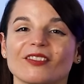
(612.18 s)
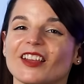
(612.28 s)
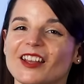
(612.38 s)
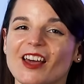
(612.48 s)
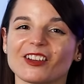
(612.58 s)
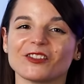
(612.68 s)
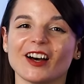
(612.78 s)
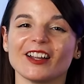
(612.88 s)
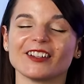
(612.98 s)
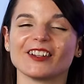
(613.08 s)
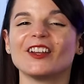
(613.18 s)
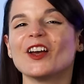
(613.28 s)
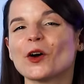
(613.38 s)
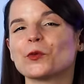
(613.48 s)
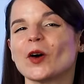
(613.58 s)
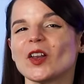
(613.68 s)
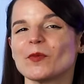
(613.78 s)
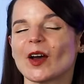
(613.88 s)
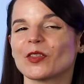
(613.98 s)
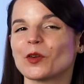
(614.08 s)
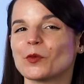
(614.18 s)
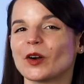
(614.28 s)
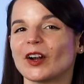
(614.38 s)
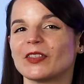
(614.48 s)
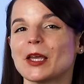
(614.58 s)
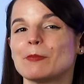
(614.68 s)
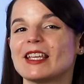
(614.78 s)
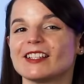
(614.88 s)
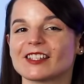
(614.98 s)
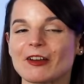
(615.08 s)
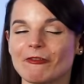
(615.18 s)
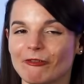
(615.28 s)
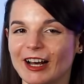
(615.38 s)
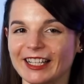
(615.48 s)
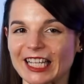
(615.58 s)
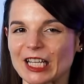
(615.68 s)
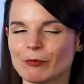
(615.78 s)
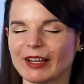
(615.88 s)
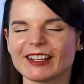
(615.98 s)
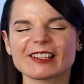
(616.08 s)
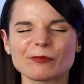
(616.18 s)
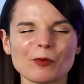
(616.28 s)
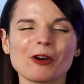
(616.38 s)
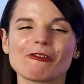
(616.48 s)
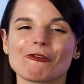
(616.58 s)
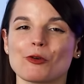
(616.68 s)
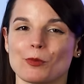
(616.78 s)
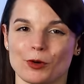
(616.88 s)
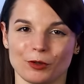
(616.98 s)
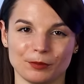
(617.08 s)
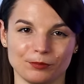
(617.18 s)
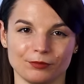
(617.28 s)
Another one. What about the word that means funny but is more formal?